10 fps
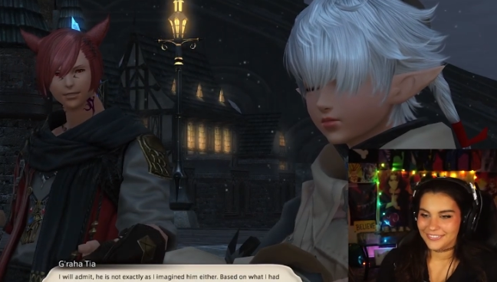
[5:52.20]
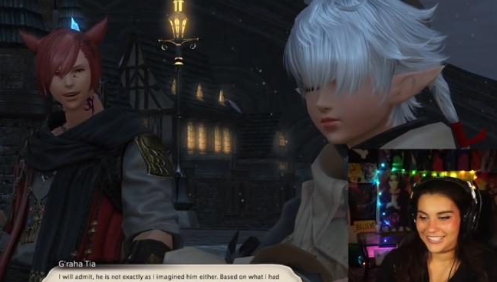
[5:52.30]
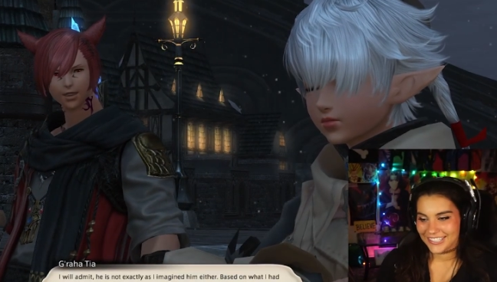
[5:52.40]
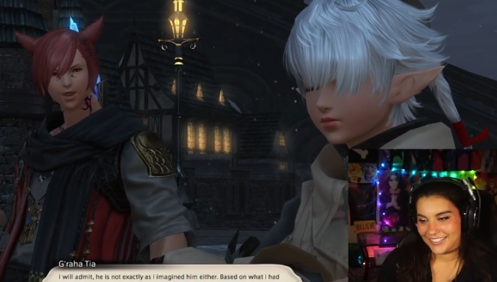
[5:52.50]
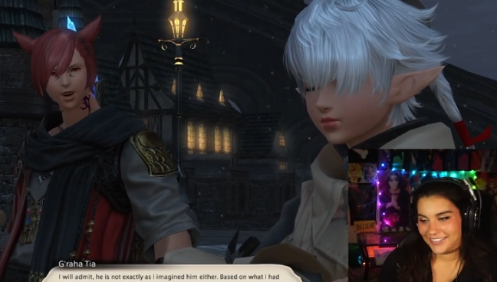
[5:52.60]
Speaker 1: as
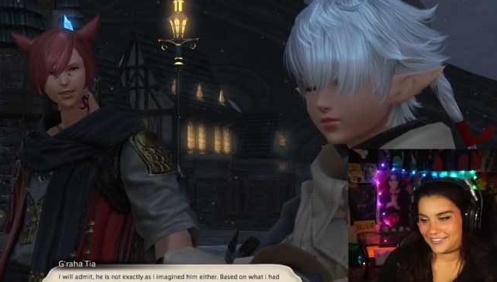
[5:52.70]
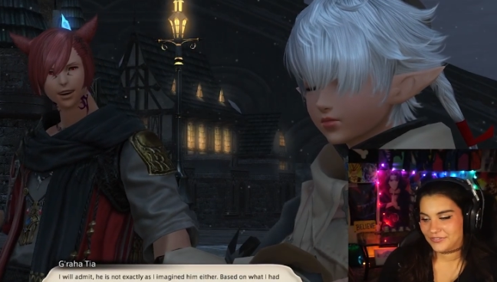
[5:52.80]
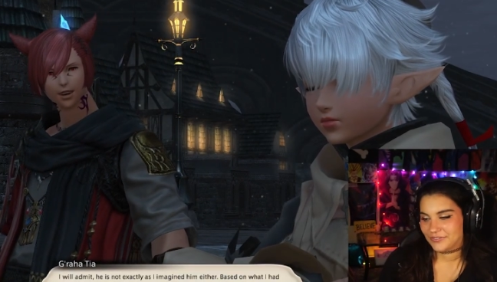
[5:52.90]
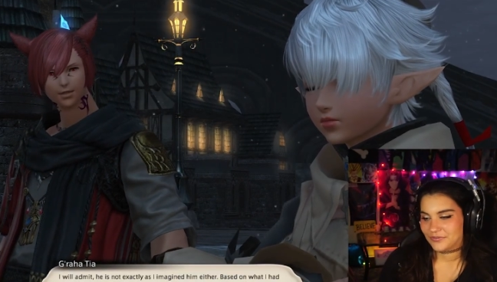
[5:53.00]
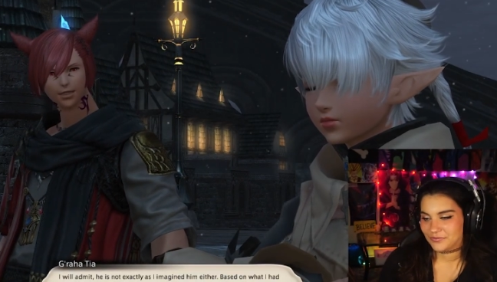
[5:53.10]
I imagined
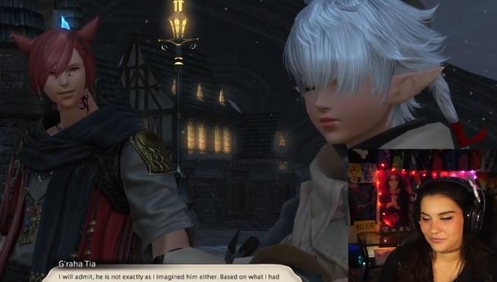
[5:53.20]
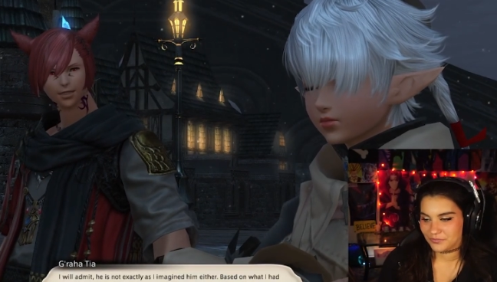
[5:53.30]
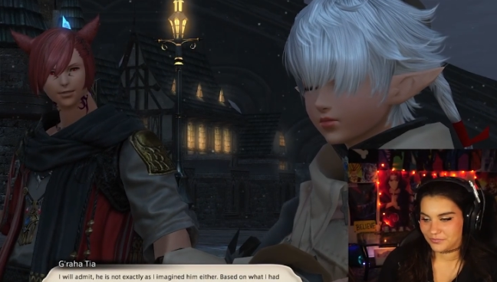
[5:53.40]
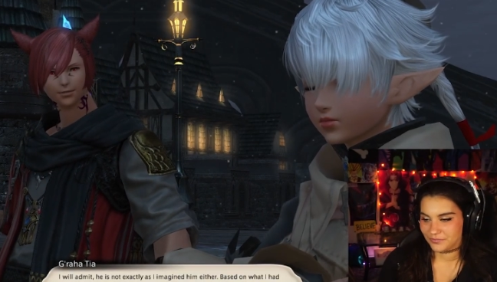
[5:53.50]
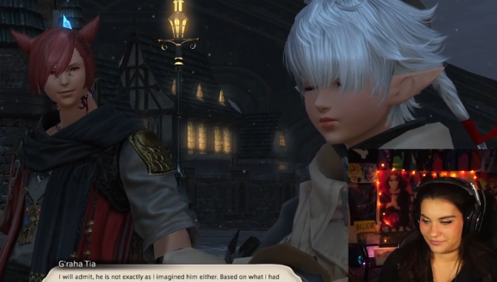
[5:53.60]
him either.
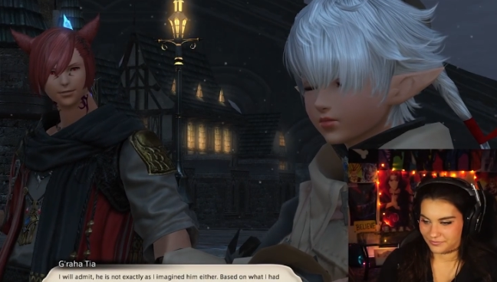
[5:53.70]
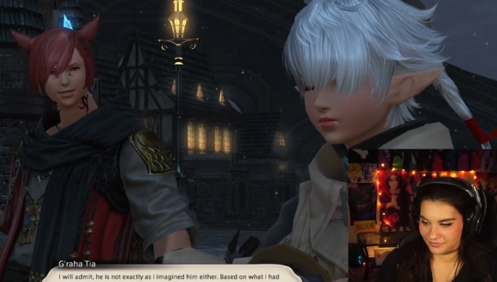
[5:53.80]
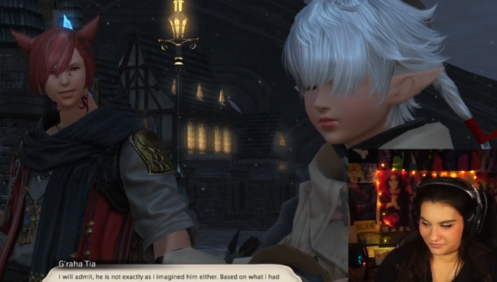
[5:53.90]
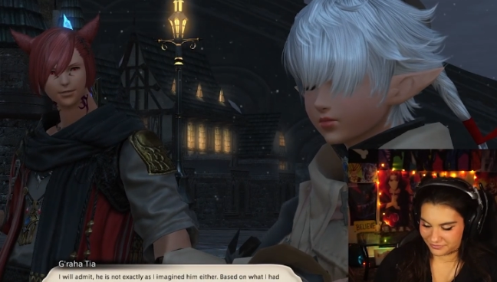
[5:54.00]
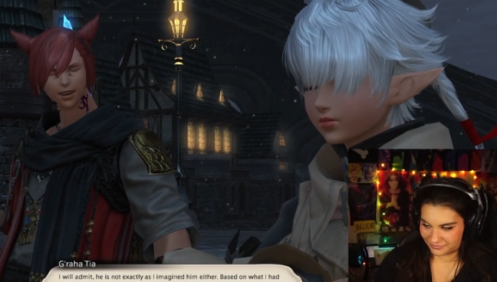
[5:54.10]

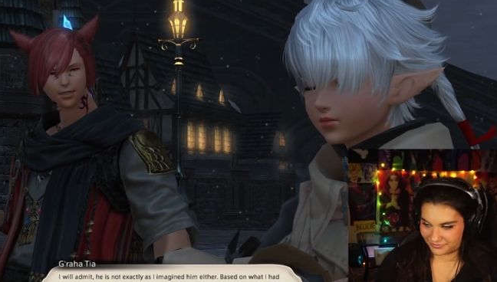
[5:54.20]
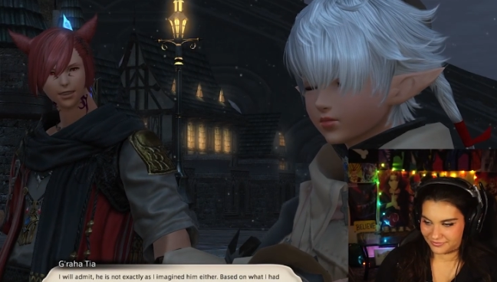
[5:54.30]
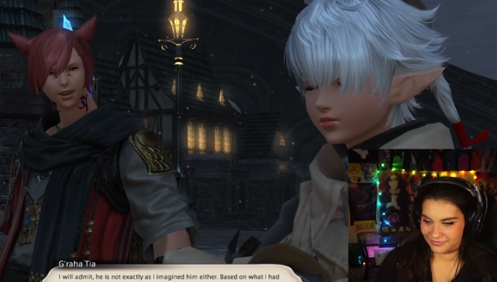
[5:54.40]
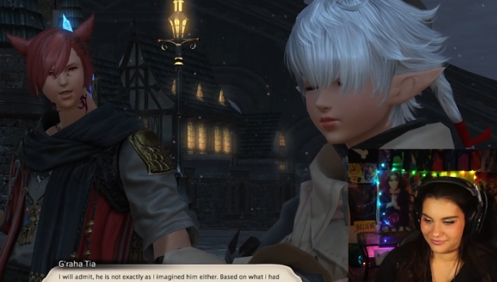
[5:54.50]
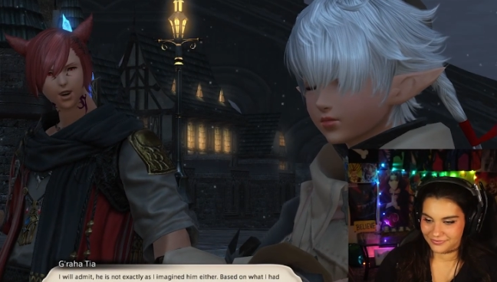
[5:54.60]
Based on
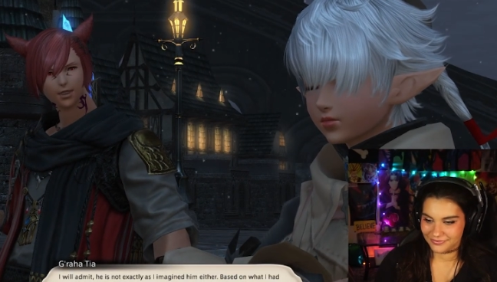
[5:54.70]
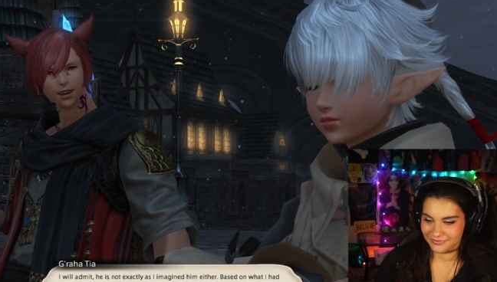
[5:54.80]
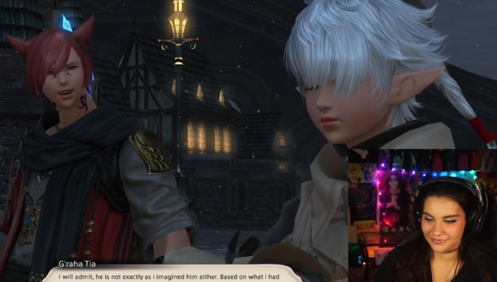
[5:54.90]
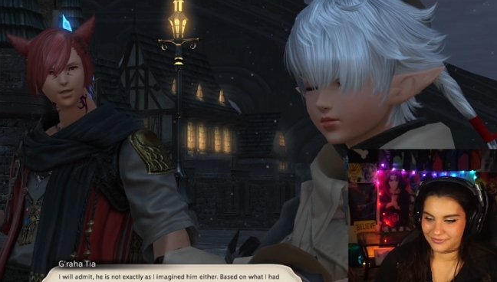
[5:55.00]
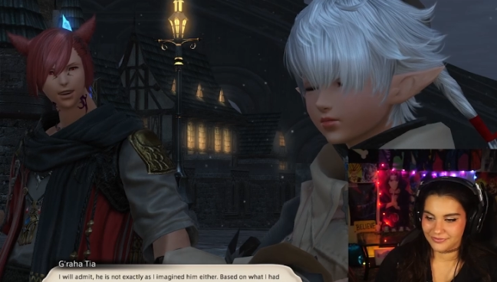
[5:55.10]
what I had read
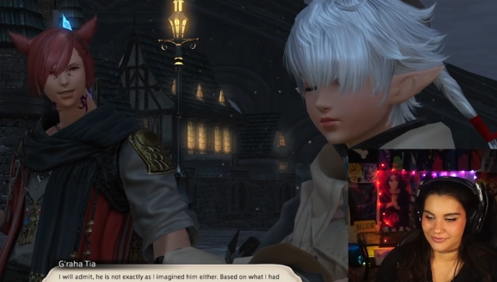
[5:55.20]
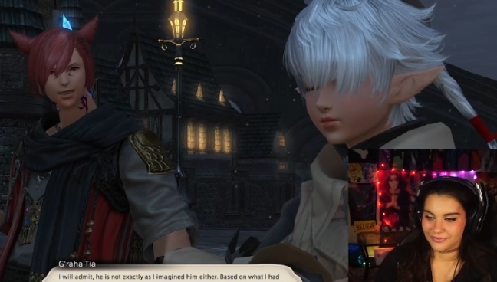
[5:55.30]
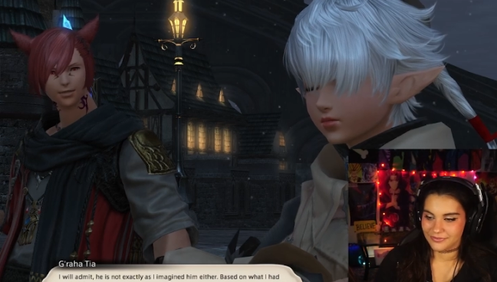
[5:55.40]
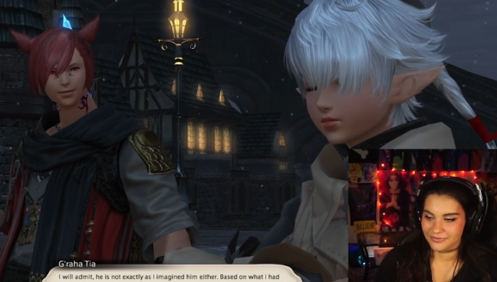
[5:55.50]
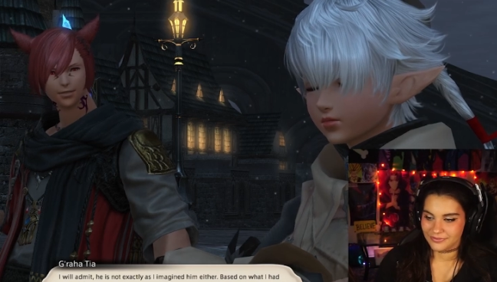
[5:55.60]
of the man, I